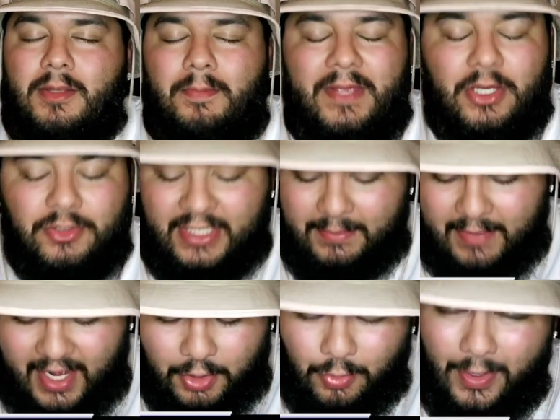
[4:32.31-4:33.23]
building,
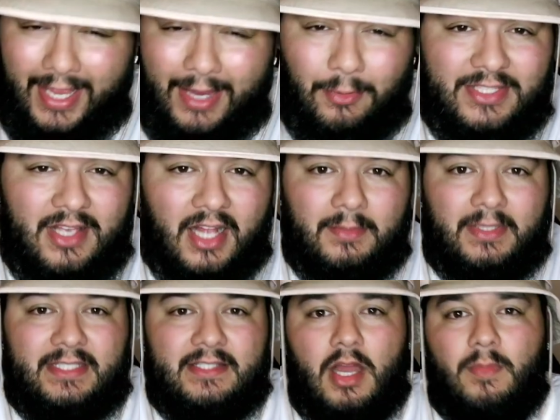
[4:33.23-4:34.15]
by the way, and we talked about
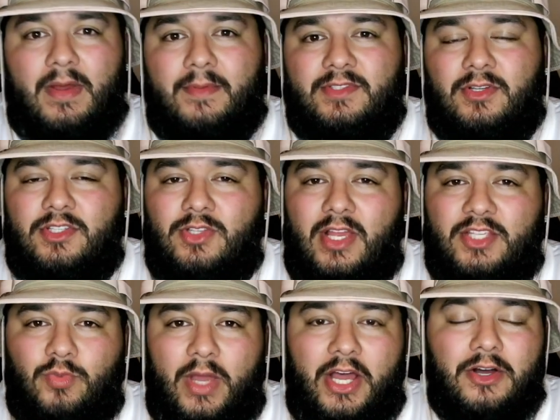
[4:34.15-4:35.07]
this a couple episodes as
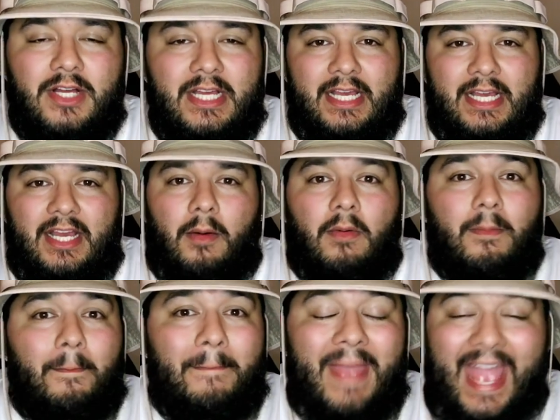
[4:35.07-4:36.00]
well,
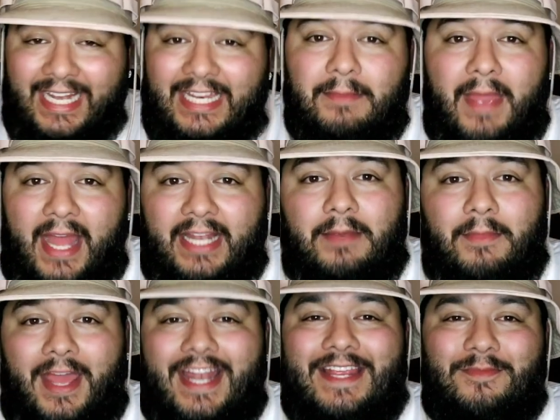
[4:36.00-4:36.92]
many
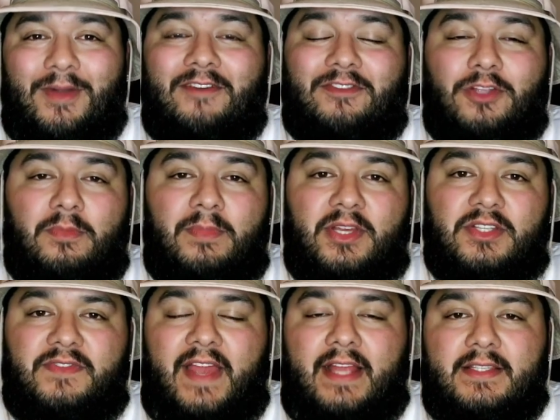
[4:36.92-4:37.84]
Buffalo Bills
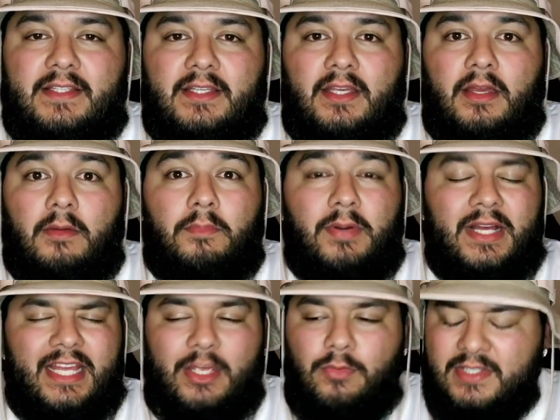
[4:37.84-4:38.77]
fans. But
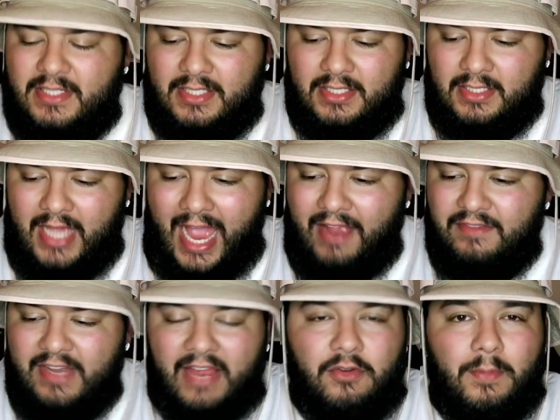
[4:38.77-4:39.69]
I've
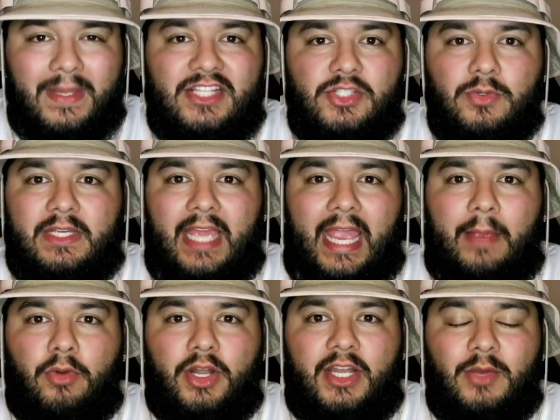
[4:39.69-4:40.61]
never been to a game
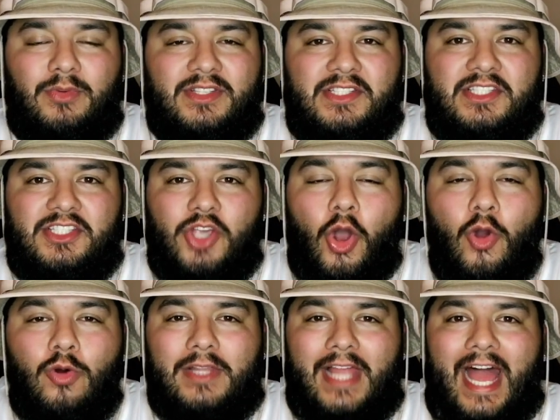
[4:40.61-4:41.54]
where it was so
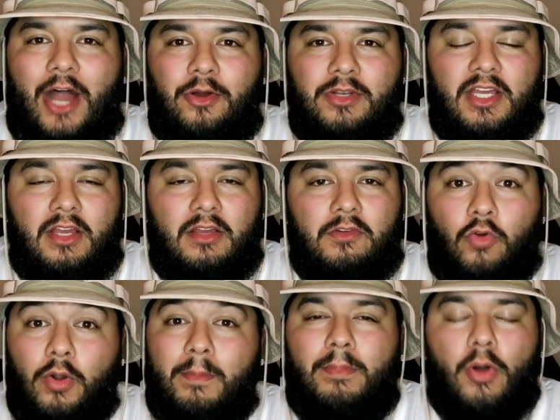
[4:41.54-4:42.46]
loud
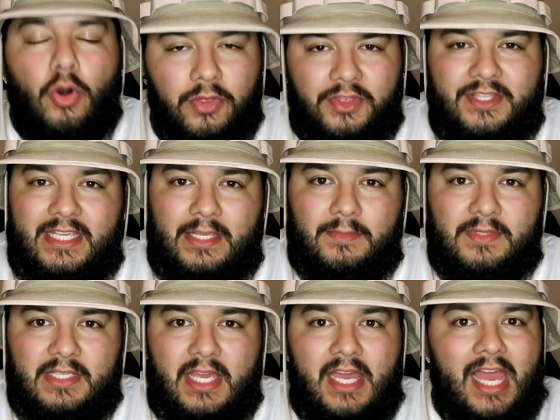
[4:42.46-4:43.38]
for both teams.
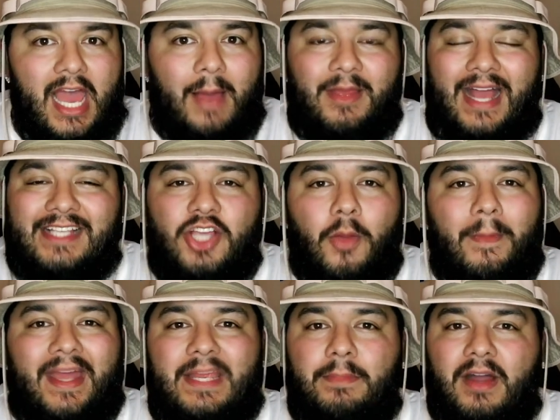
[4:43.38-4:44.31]
I mean, I saw
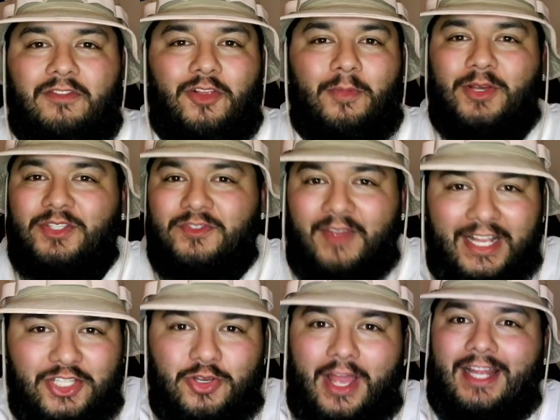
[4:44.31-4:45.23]
many Buffalo Bills
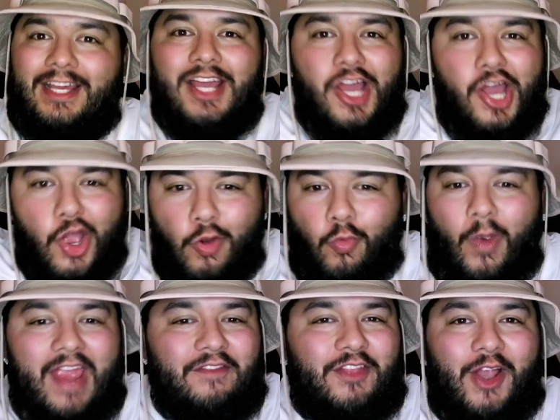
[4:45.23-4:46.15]
fans trying to
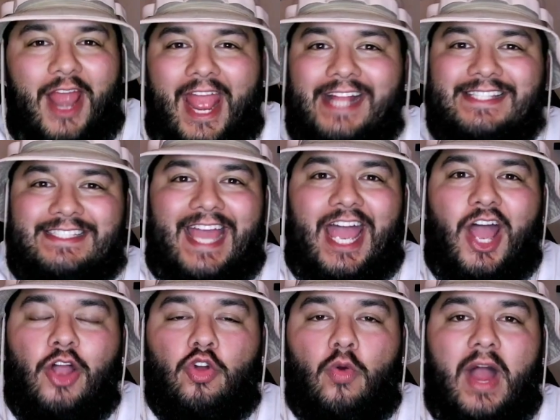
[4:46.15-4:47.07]
wave their hands
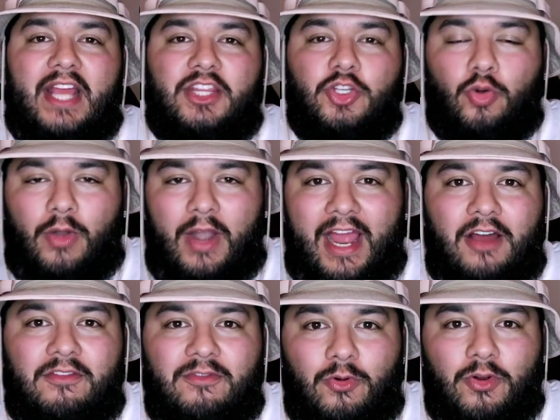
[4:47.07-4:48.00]
down, quiet the crowd
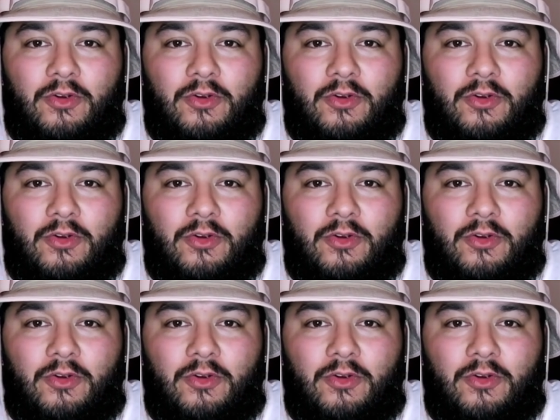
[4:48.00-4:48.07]
for